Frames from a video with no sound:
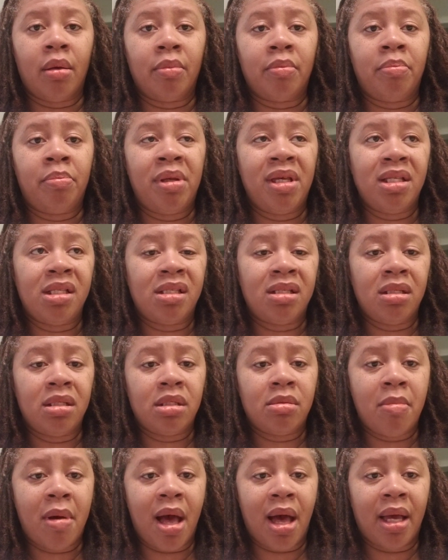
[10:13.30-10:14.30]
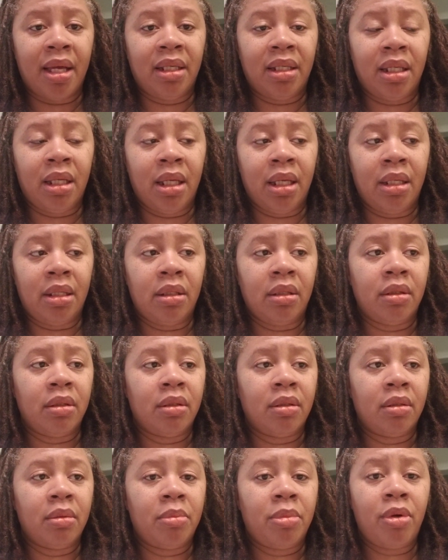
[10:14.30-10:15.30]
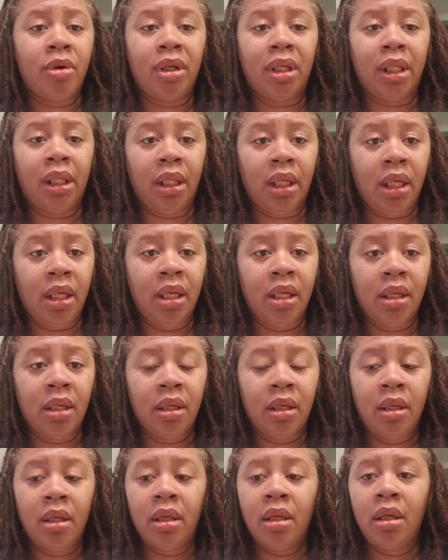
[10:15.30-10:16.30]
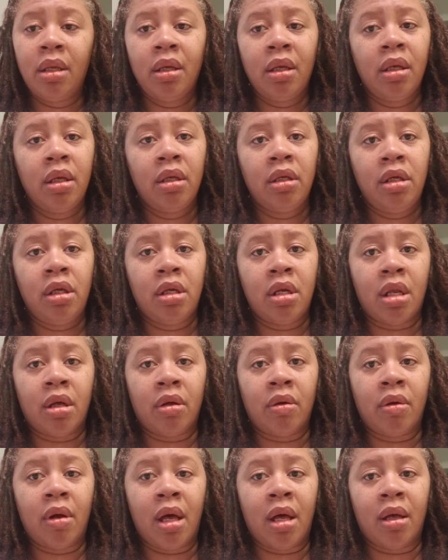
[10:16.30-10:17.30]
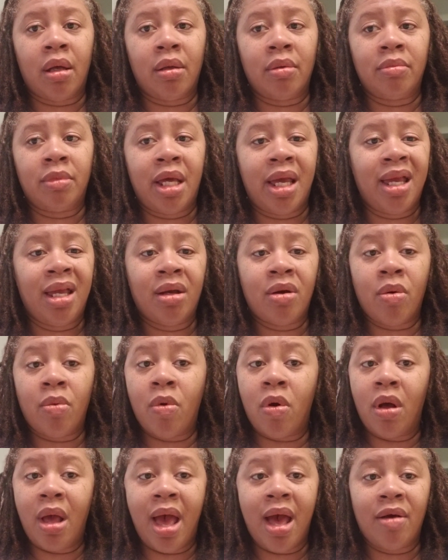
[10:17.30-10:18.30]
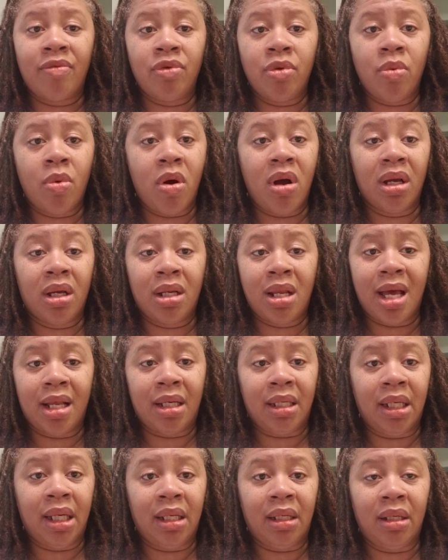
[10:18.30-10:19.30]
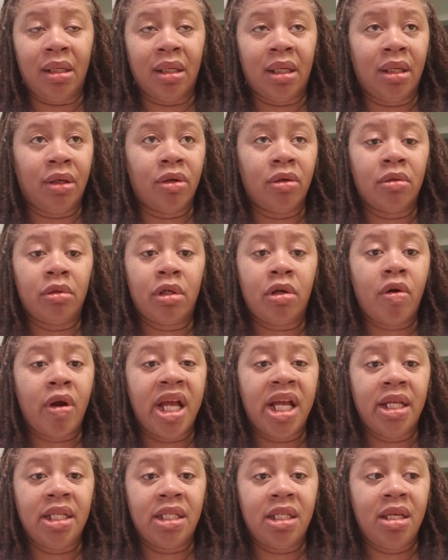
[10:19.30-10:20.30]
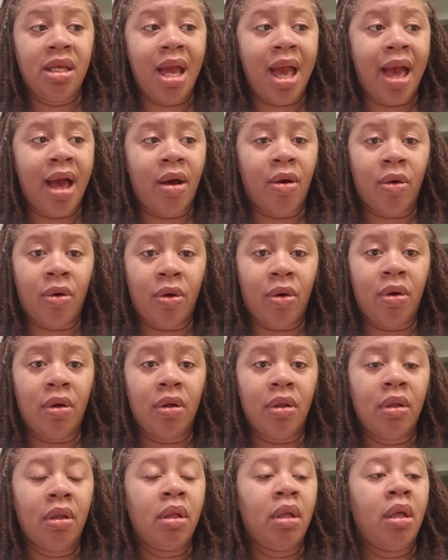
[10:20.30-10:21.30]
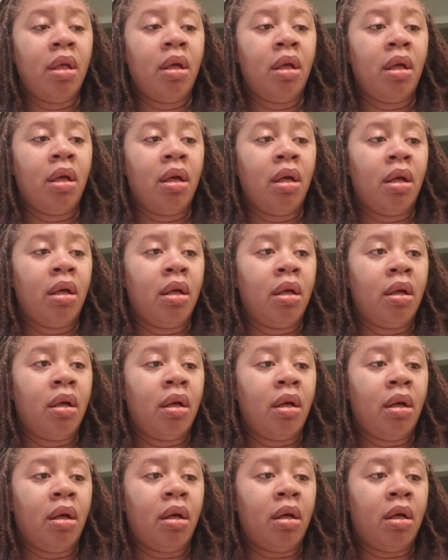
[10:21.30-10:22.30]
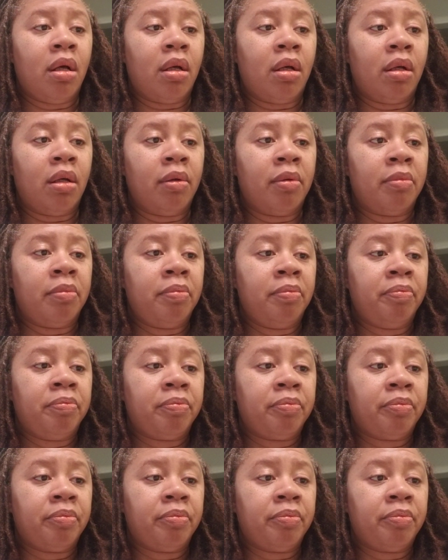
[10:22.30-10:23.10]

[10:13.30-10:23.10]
business minded, pretty. They ain't gonna have you walking out of there looking crazy at all. Um,